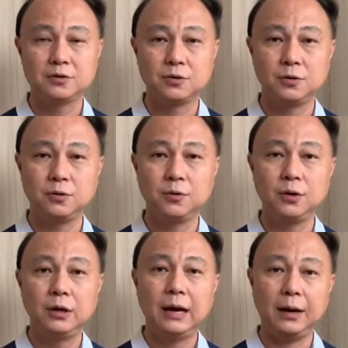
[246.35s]
So
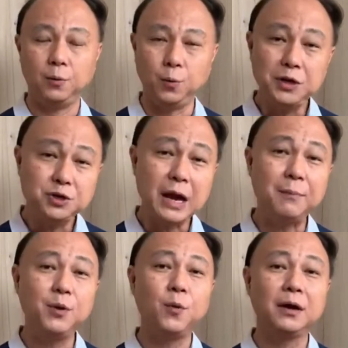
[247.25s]
I wish
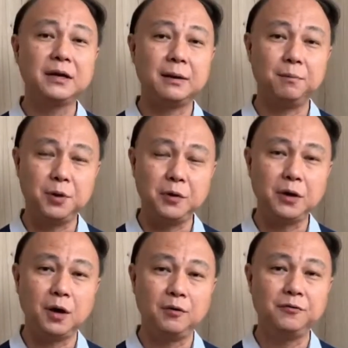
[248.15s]
everyone can
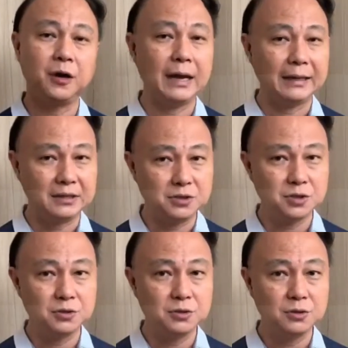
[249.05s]
peeling off your
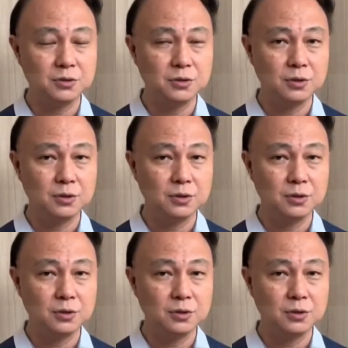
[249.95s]
addition.